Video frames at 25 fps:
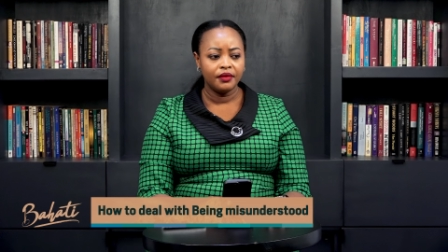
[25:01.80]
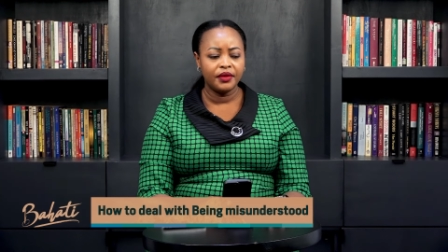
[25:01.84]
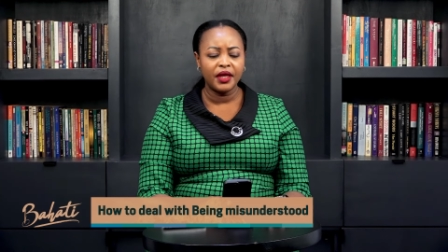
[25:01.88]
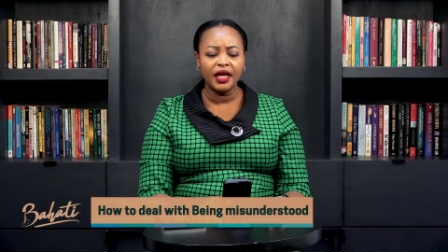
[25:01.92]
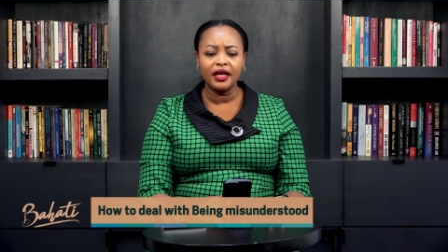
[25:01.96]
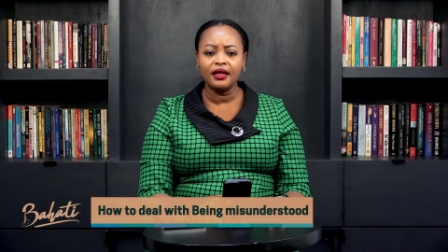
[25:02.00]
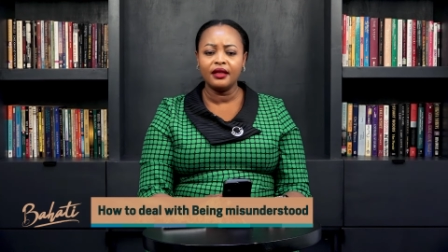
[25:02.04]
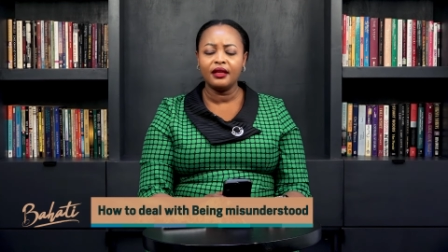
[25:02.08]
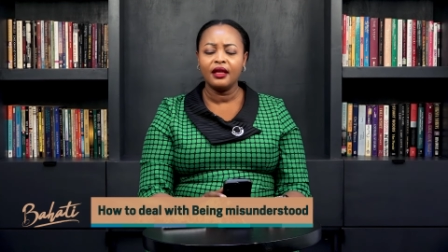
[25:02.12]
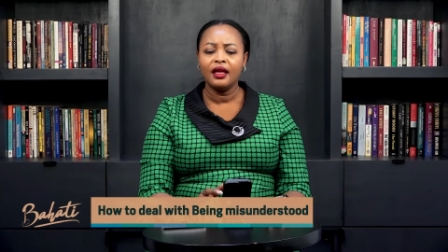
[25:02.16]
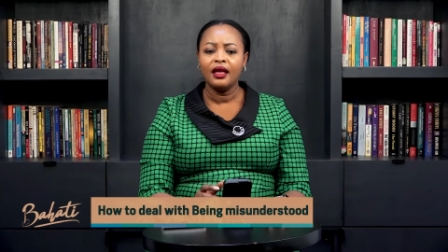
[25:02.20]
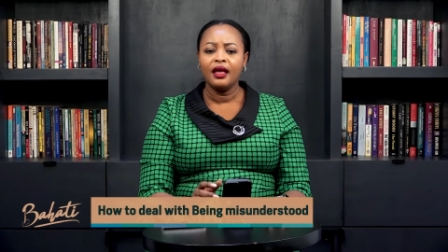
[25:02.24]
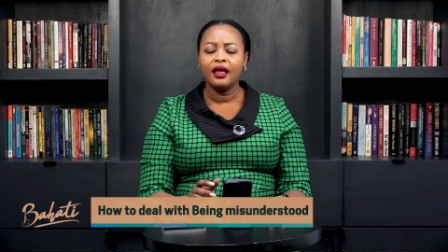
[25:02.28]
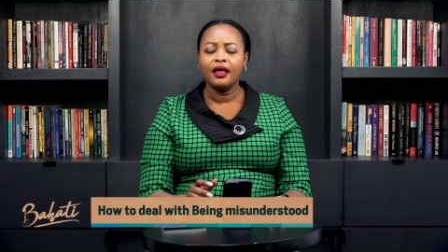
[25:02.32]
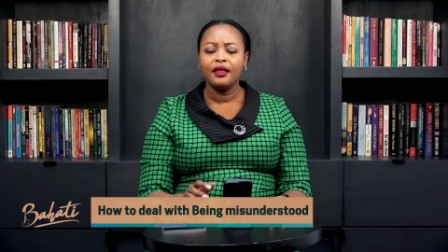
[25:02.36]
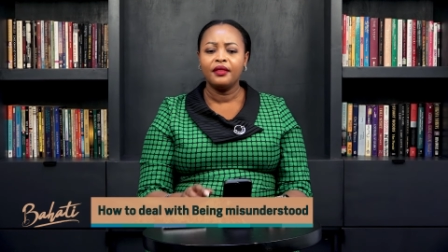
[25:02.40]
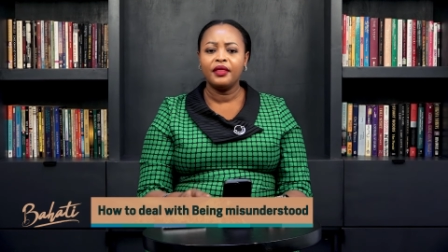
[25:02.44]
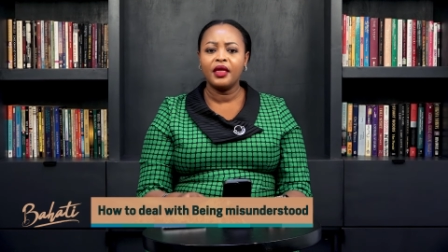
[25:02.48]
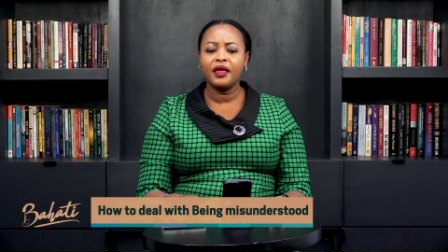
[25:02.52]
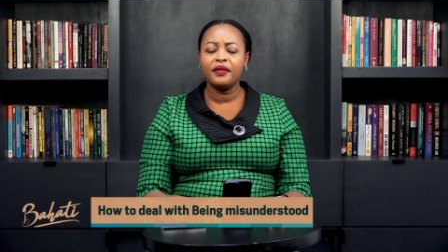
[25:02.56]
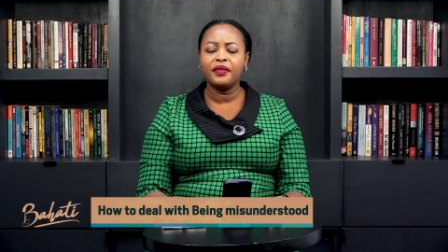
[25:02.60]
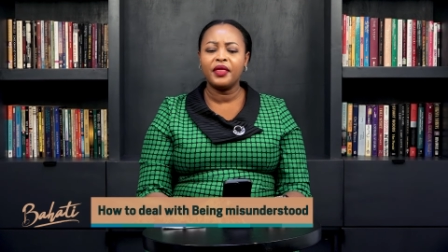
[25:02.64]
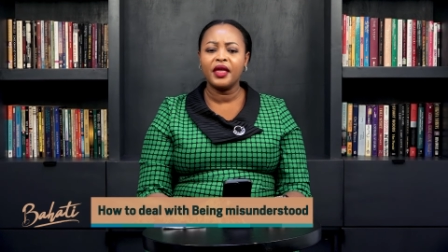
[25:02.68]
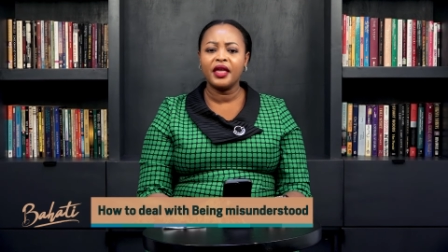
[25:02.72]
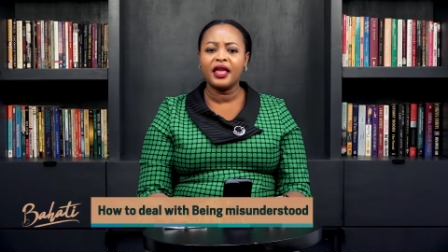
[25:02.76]
they,
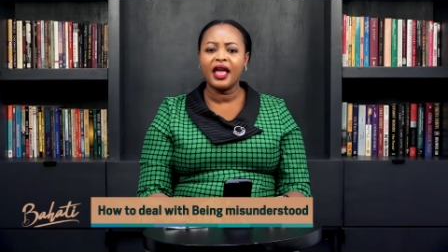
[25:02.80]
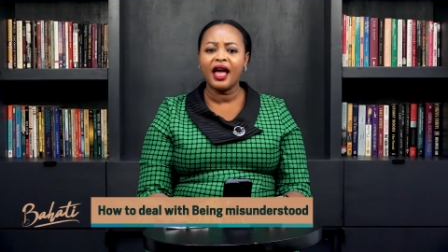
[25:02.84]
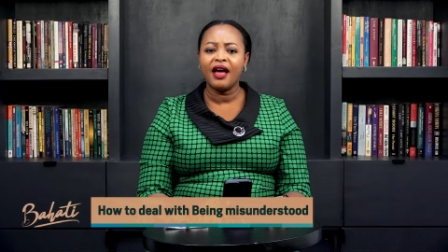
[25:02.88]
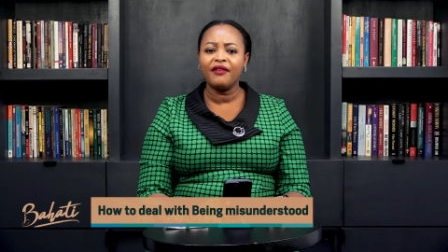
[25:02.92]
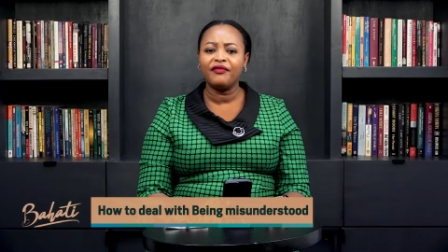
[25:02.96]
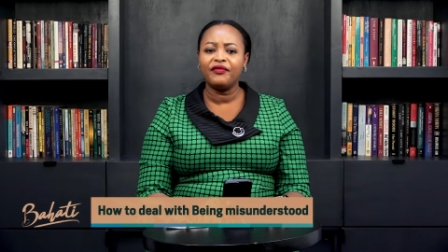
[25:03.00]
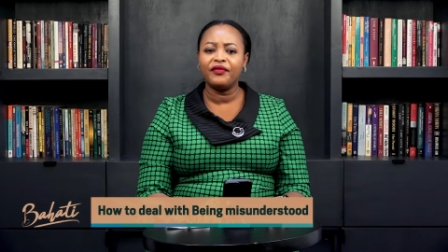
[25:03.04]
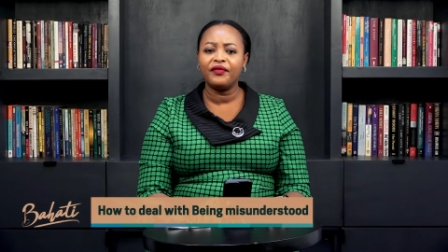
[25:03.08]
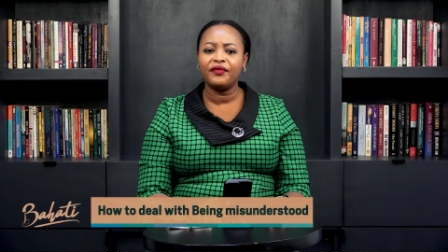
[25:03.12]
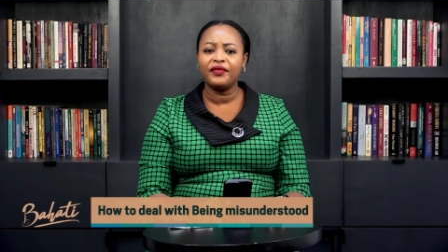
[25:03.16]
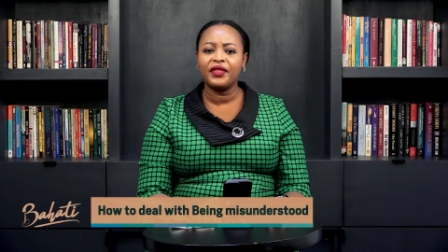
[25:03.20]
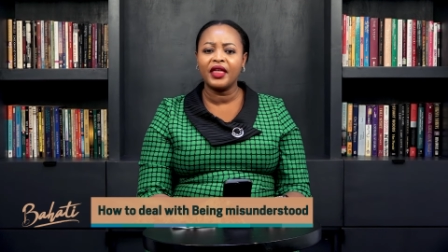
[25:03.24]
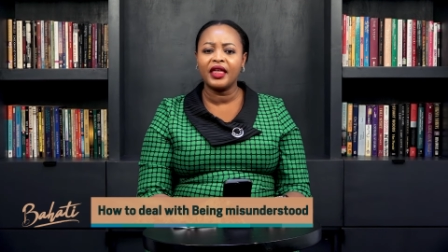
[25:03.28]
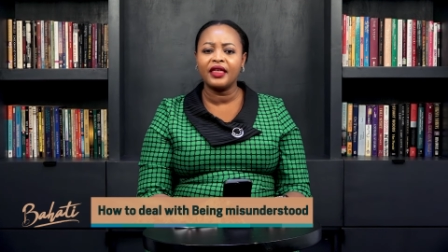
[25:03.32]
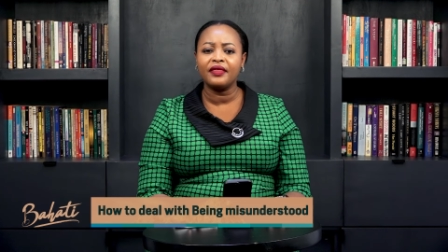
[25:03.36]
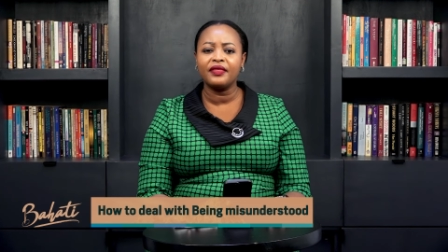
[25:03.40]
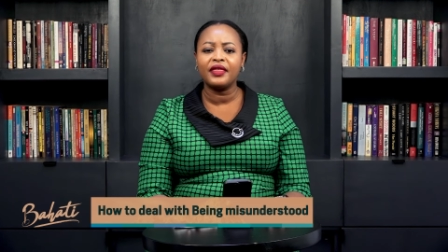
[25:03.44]
they, they, have, they,